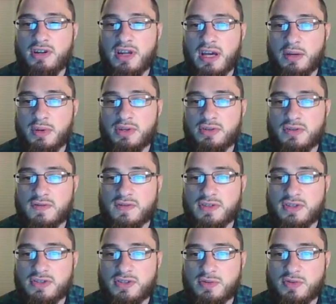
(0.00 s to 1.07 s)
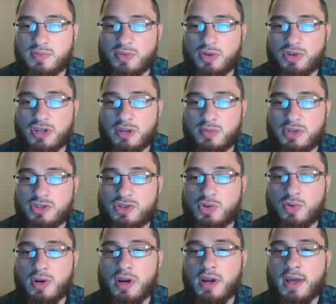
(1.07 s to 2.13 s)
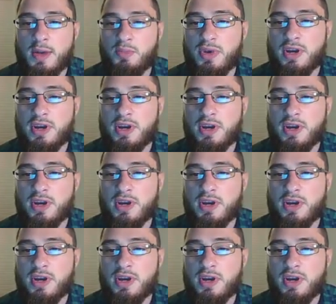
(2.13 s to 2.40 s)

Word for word: autonomic nervous system is broken up into our